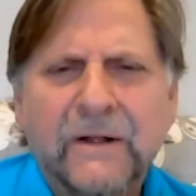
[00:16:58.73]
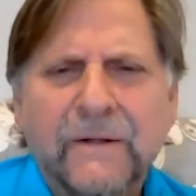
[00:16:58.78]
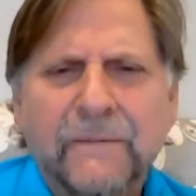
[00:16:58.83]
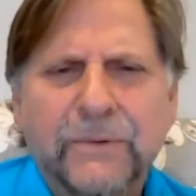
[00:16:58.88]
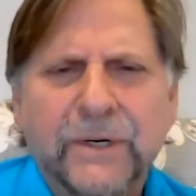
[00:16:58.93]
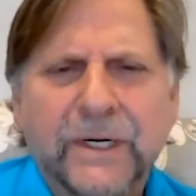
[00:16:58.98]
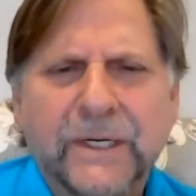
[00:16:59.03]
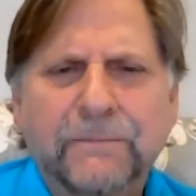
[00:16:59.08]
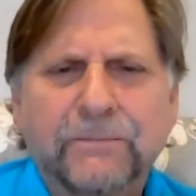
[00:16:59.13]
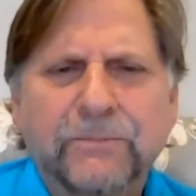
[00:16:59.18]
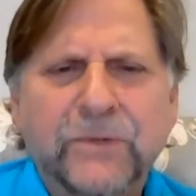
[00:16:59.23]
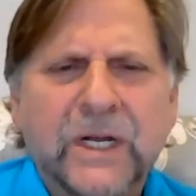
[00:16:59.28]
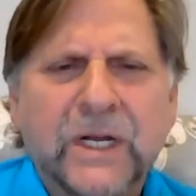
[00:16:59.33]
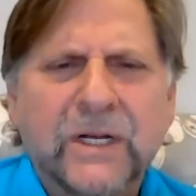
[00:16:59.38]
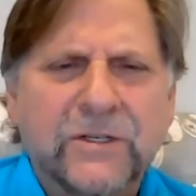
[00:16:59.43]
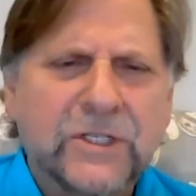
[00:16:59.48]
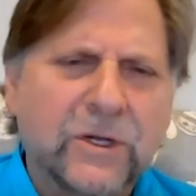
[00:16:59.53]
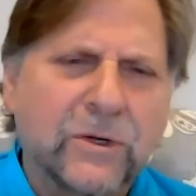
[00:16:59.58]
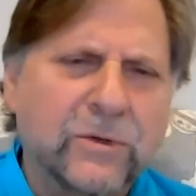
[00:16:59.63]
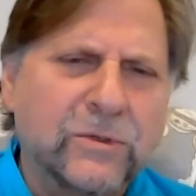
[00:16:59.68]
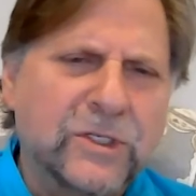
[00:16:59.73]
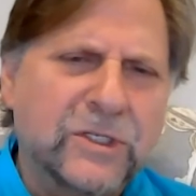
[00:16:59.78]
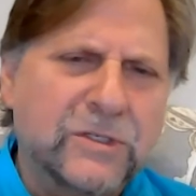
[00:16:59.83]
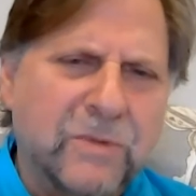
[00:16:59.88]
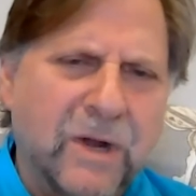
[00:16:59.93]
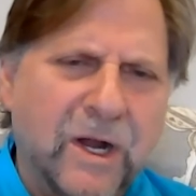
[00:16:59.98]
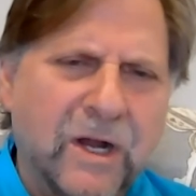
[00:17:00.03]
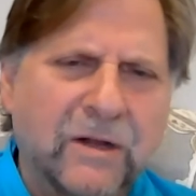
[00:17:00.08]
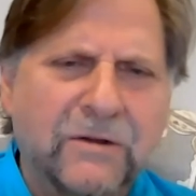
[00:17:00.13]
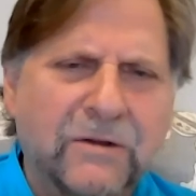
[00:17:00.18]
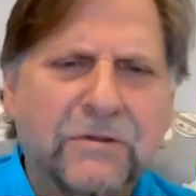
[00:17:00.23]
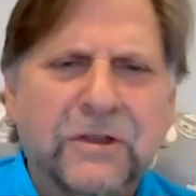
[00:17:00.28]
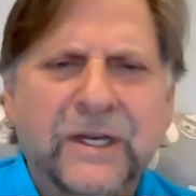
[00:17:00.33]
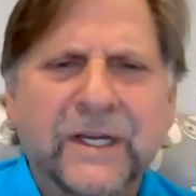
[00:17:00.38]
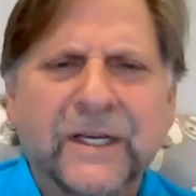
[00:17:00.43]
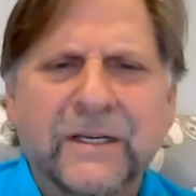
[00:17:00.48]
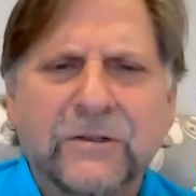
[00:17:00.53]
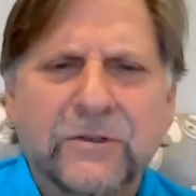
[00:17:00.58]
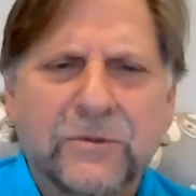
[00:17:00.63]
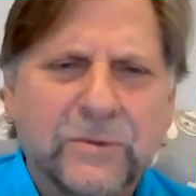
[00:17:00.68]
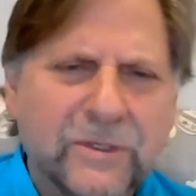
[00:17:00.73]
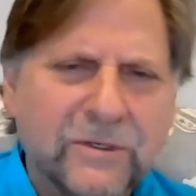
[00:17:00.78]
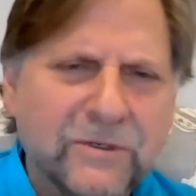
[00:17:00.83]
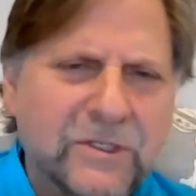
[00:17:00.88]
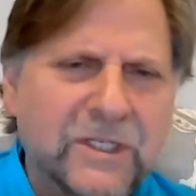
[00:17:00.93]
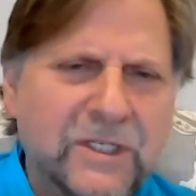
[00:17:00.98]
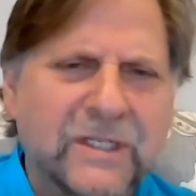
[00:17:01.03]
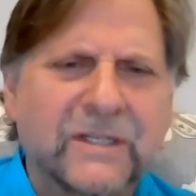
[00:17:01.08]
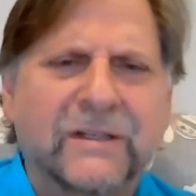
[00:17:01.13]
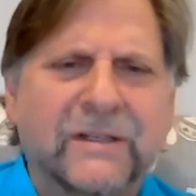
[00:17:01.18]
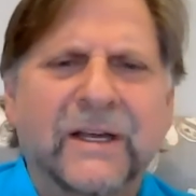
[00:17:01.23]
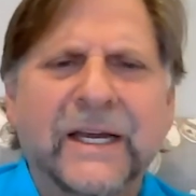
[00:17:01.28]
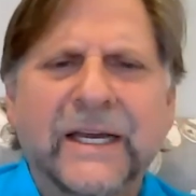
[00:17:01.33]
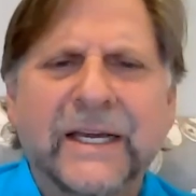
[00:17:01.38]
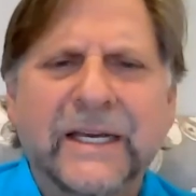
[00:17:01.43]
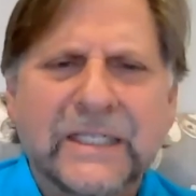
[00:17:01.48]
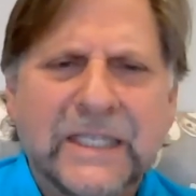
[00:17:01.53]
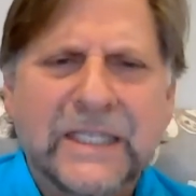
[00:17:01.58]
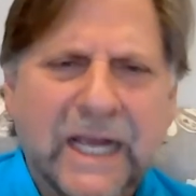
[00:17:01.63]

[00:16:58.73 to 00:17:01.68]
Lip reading: But so smaller things, reducing delays,